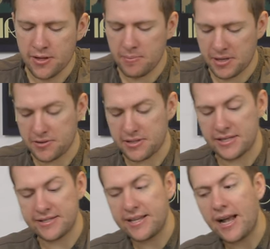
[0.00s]
because there's
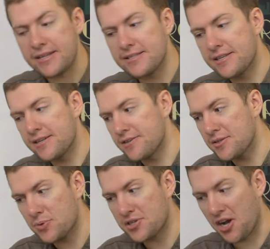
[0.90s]
a second
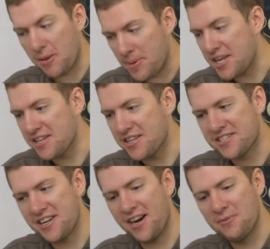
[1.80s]
series which I immediately
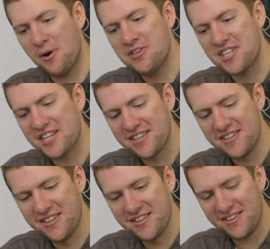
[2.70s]
started watching.
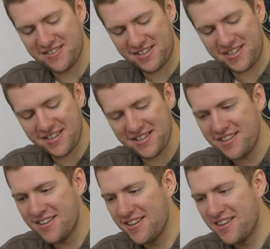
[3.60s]
I was like, you're gonna,
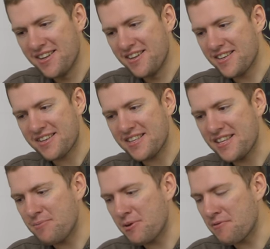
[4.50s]
you're gonna
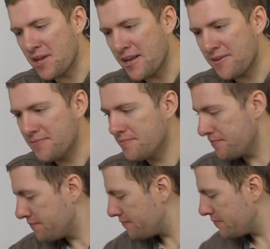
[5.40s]
leave me with that?
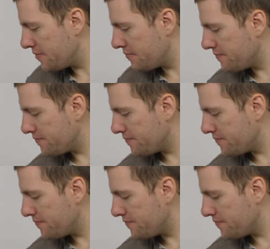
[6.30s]
Oh.